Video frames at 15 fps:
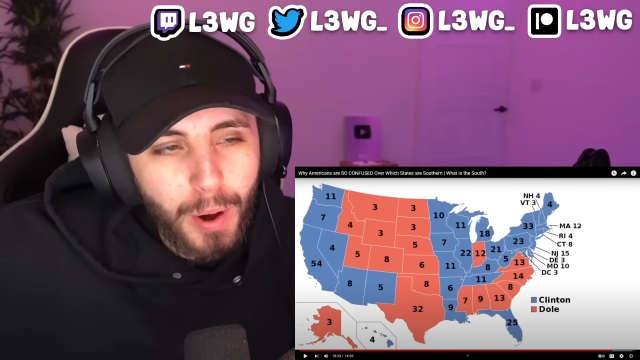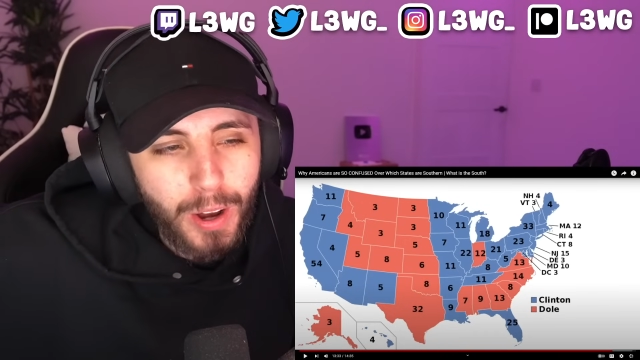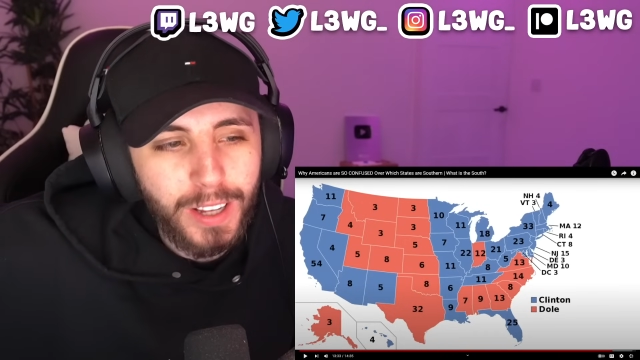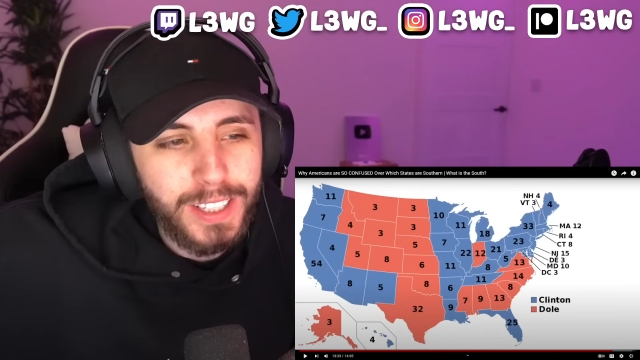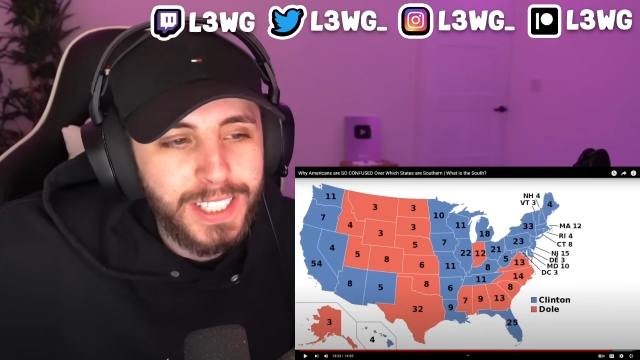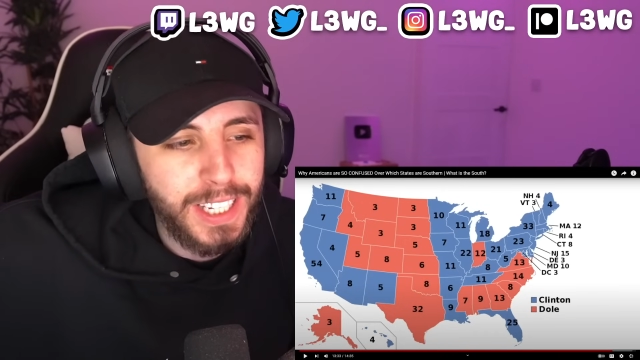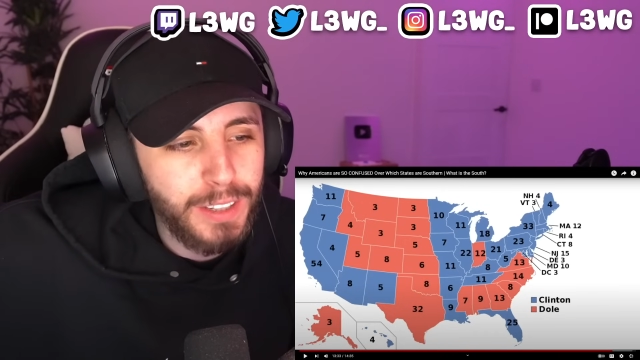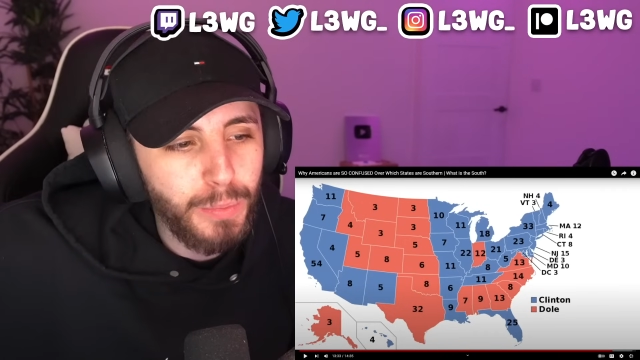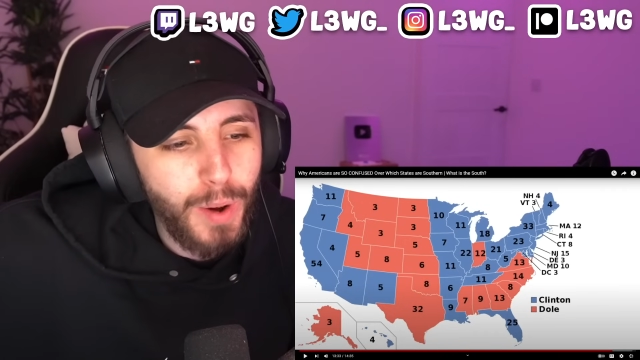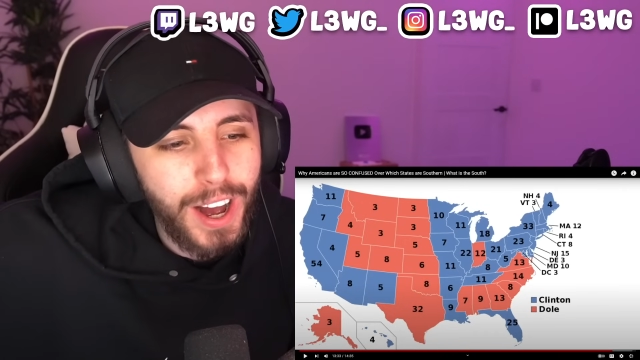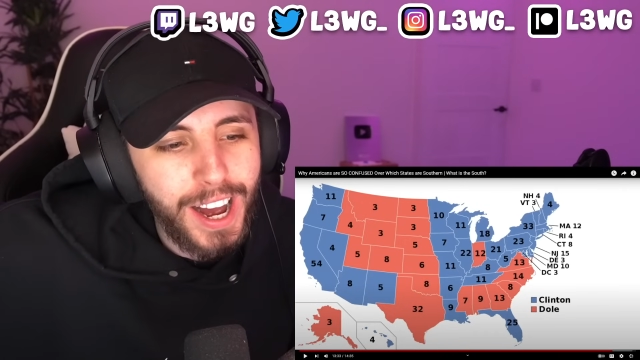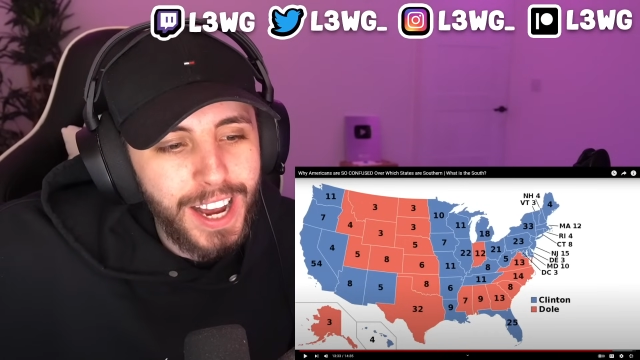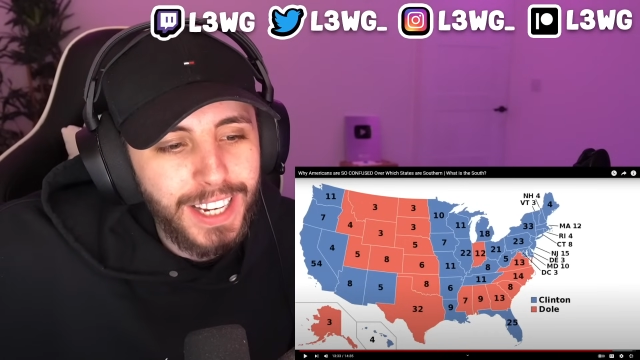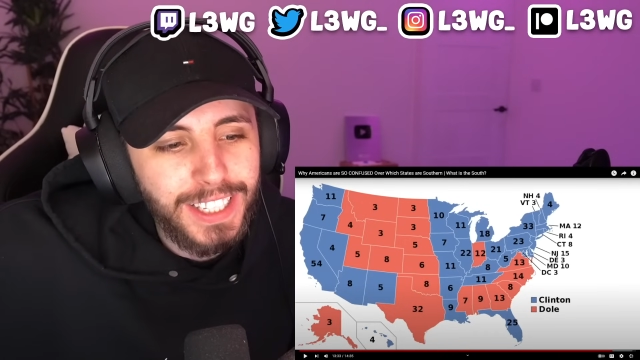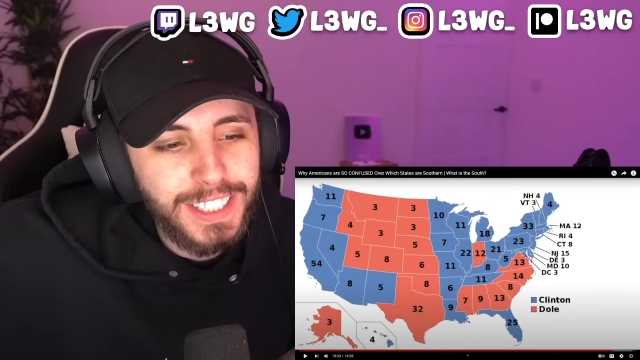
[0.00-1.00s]
Politics
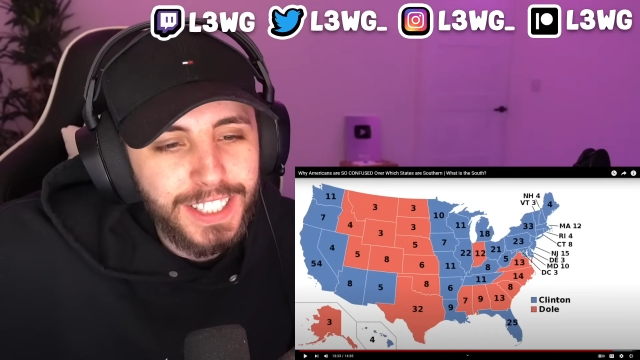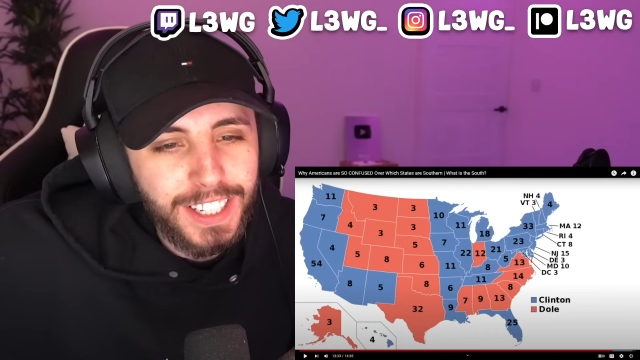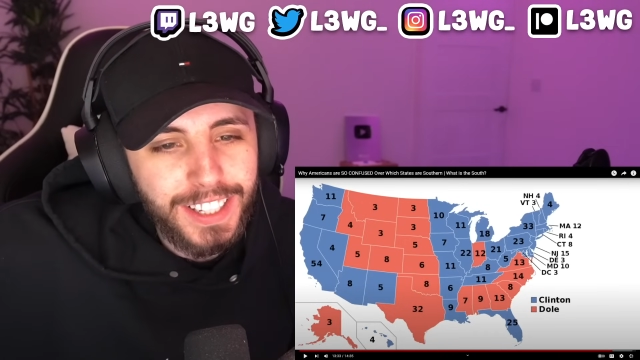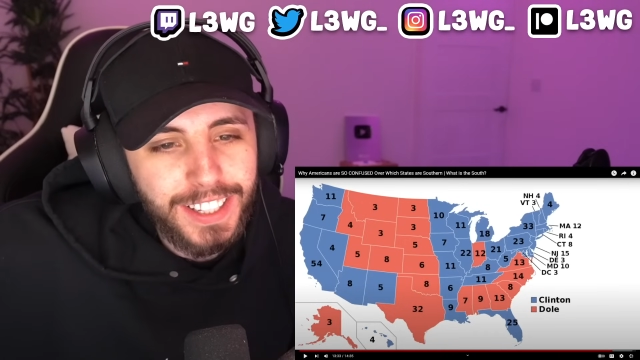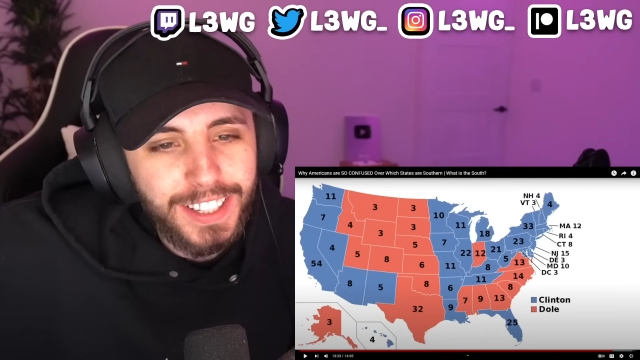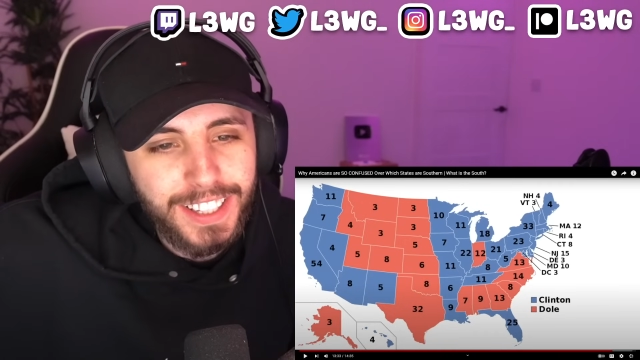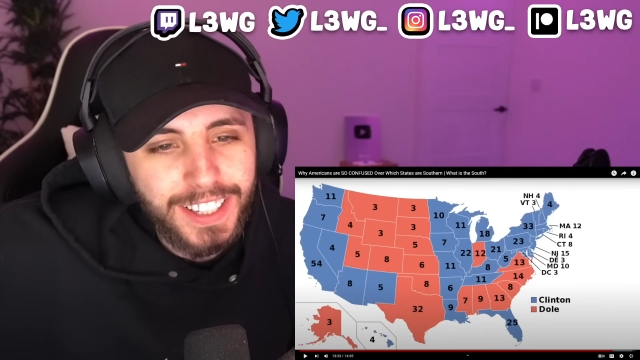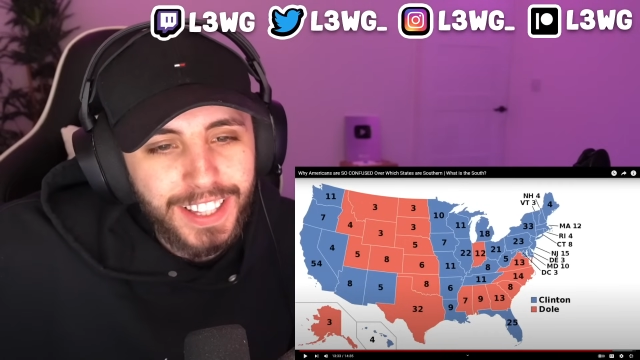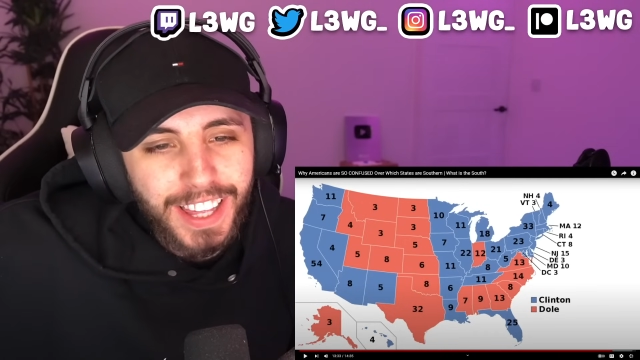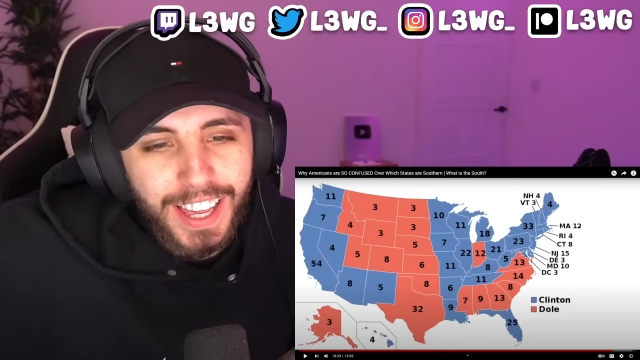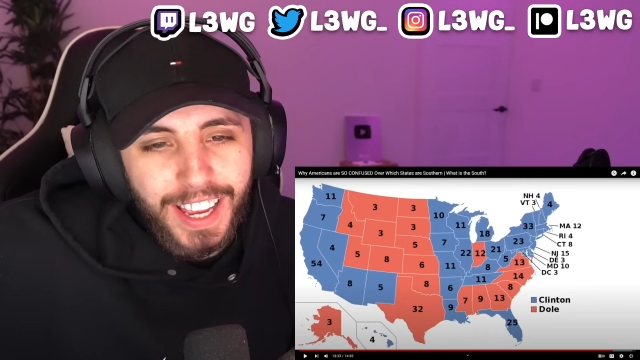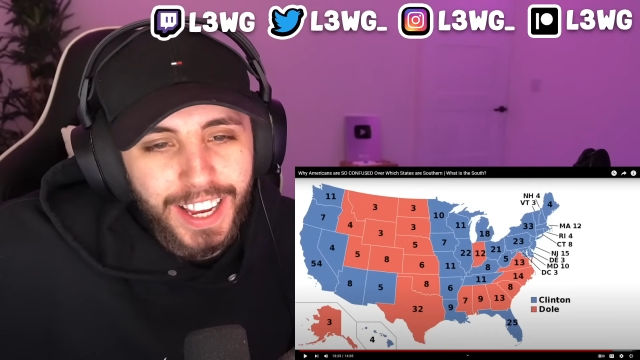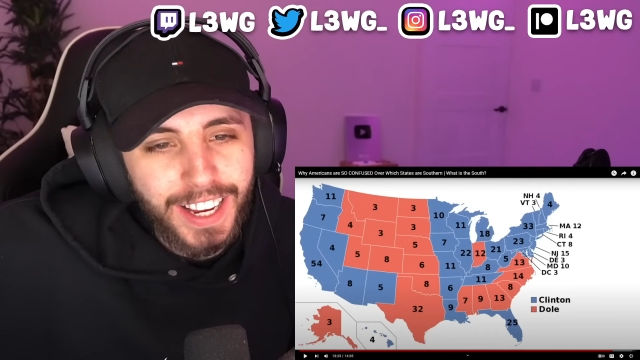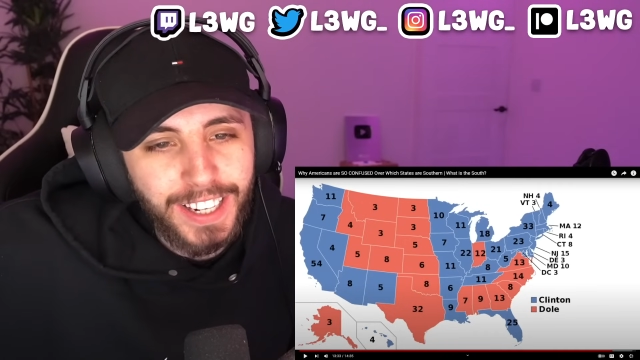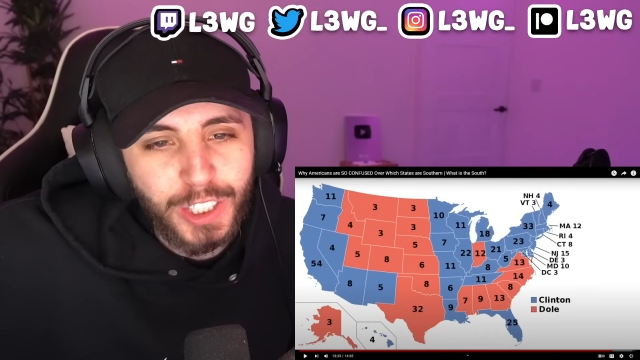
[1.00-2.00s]
wise,
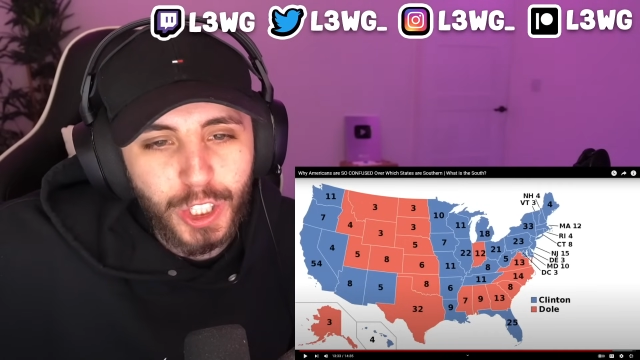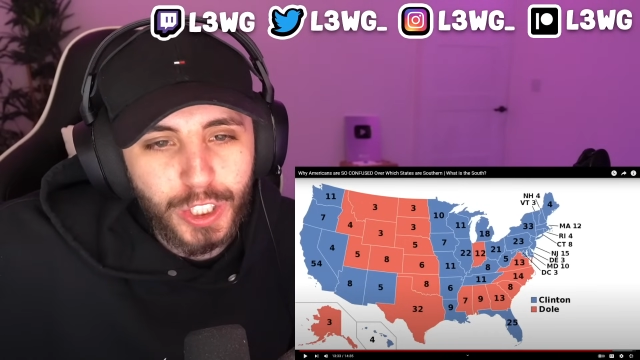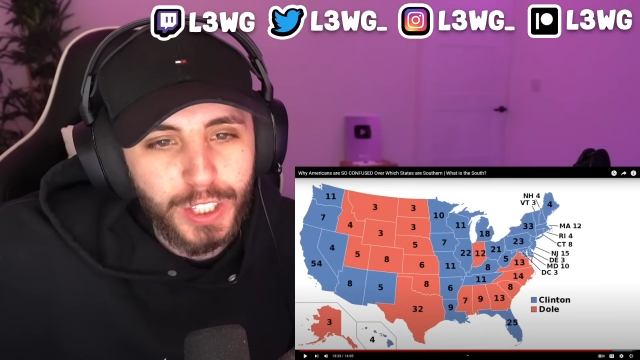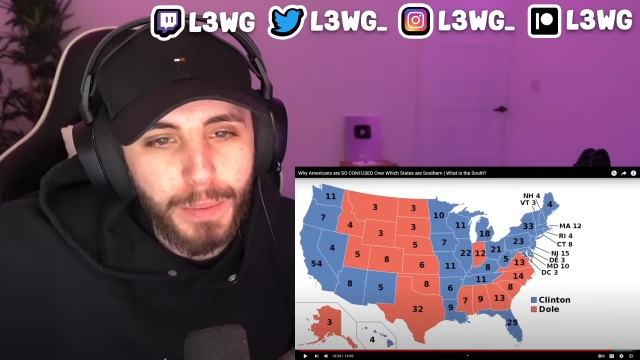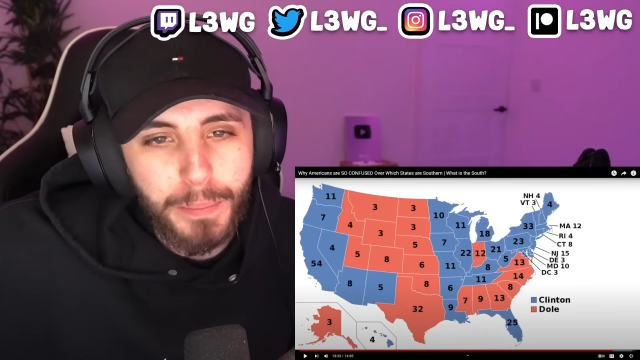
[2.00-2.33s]
it's